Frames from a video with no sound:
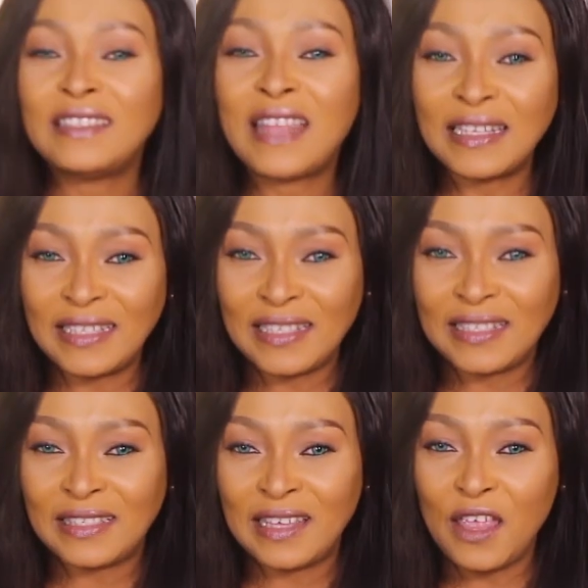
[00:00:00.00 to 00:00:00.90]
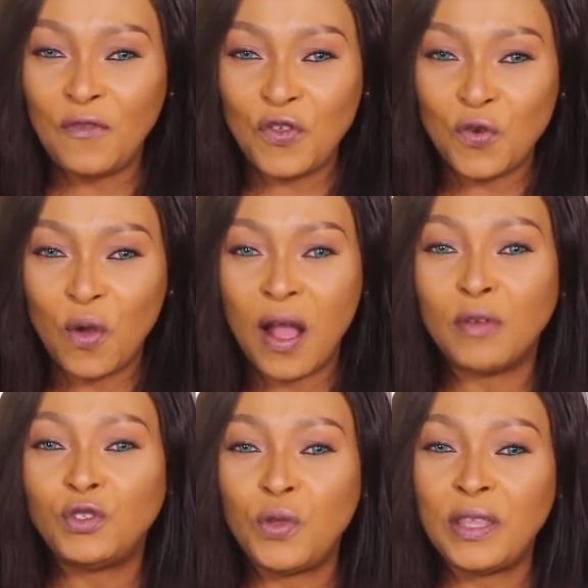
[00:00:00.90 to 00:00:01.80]
that is if you
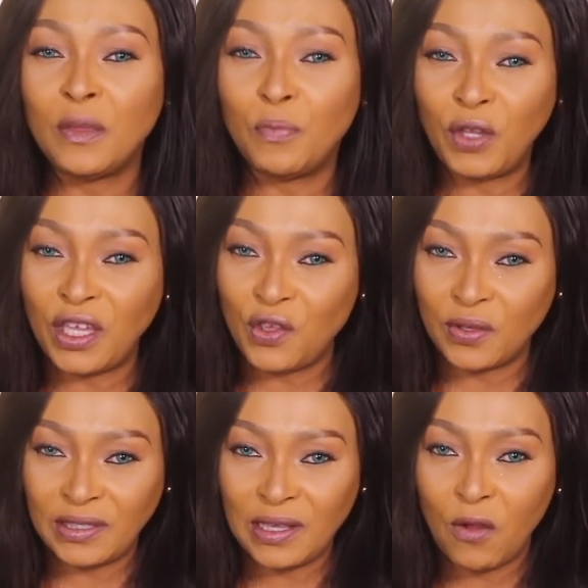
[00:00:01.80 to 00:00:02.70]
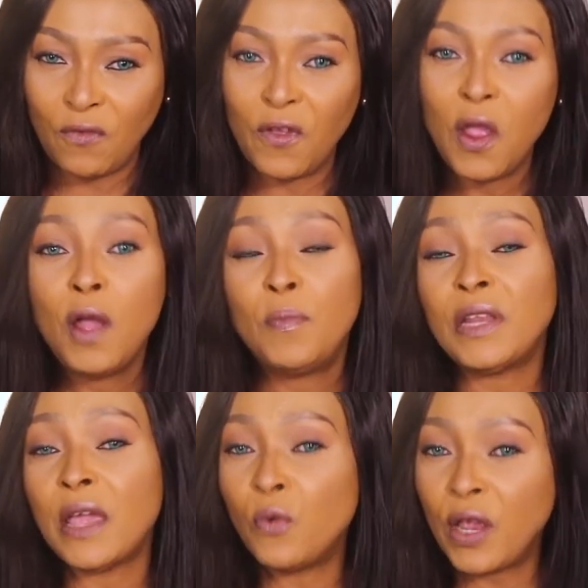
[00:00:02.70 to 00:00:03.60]
are doing the booking yourself
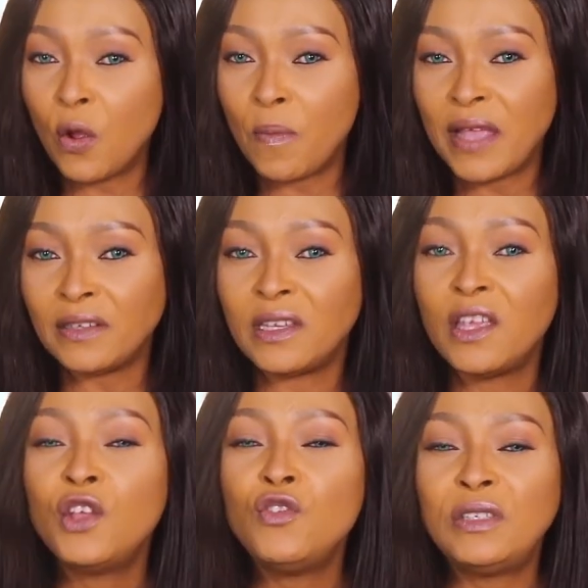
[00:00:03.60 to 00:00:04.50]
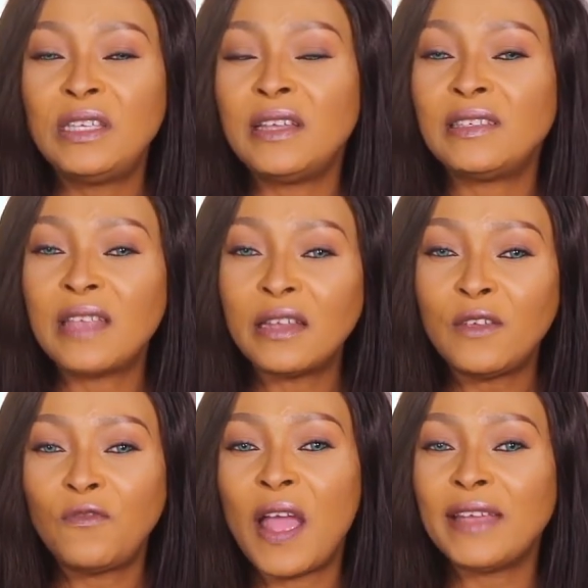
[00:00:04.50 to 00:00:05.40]
but i recommend using a
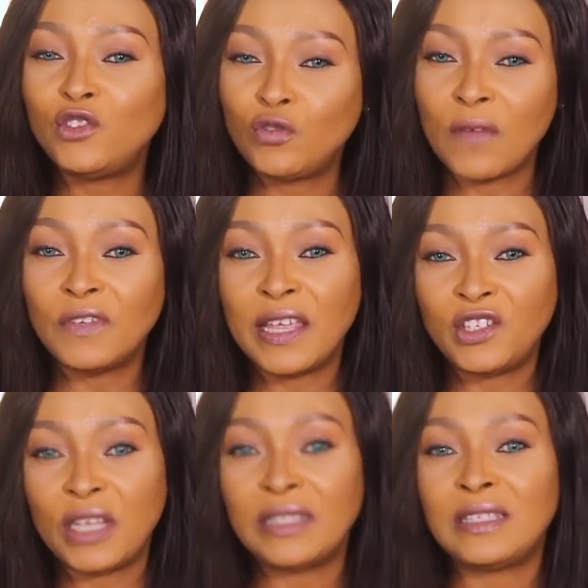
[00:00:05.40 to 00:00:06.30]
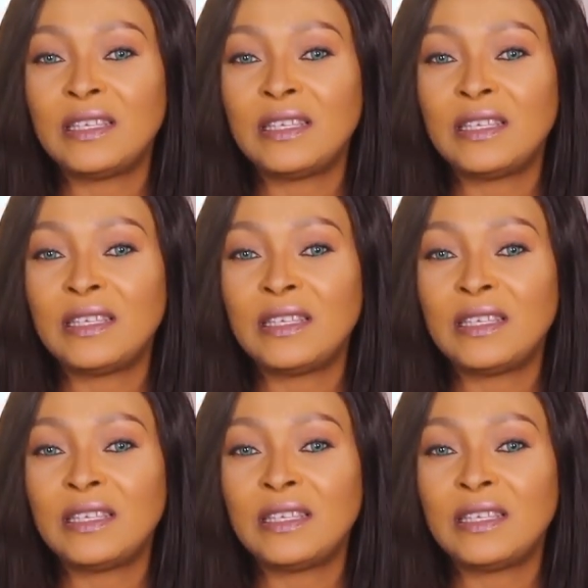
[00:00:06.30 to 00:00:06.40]
certified travel agent